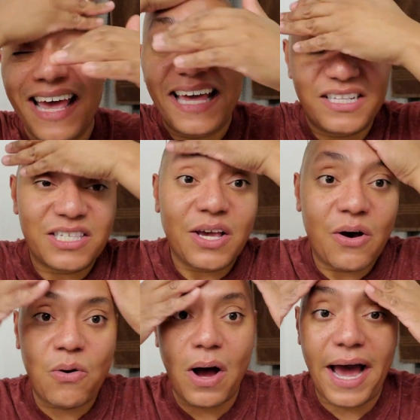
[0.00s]
And
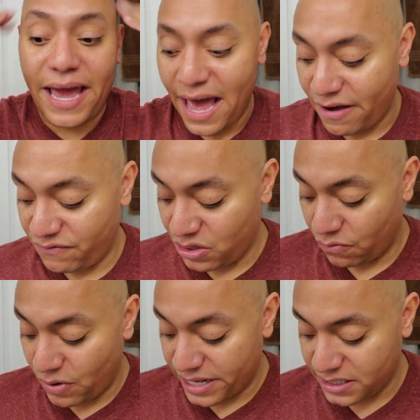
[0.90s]
so I have the
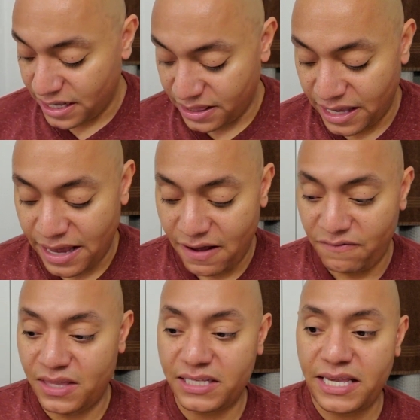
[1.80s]
rest. They
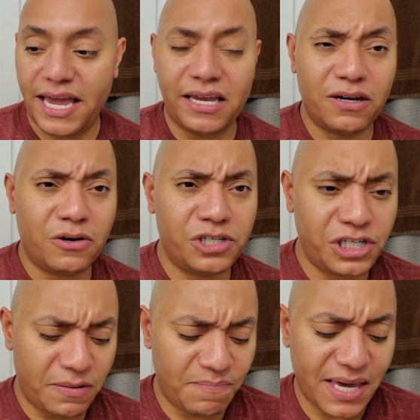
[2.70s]
have this 8
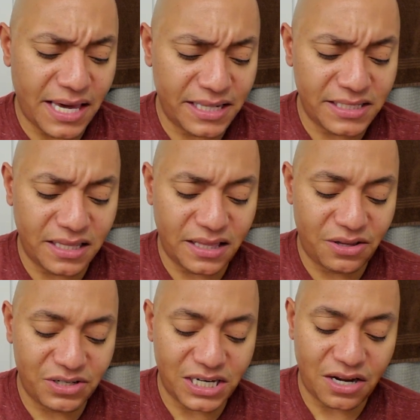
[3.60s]
Nourishing Beans, and then
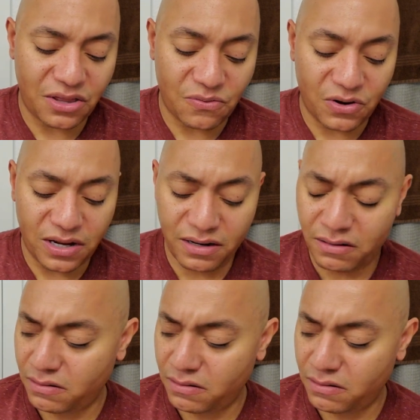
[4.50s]
there's another one,